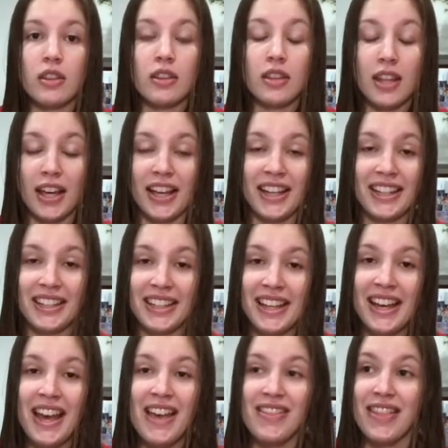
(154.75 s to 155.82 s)

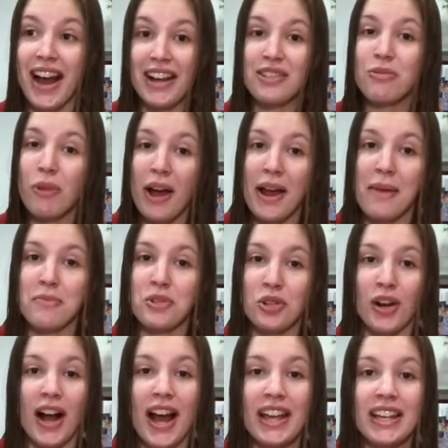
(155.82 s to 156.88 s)
That's why I'm
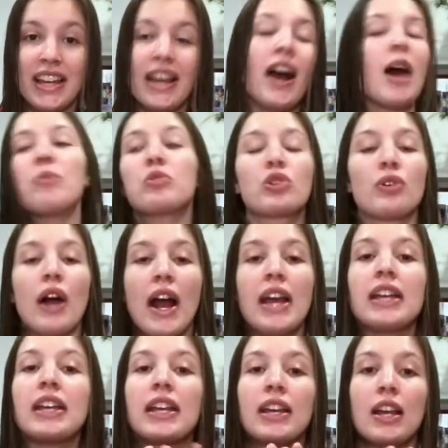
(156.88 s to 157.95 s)
trying it. I'm
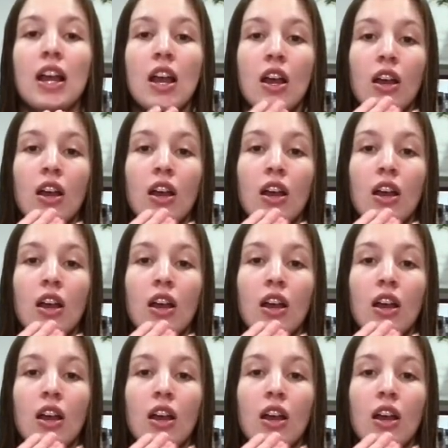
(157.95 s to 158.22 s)
trying it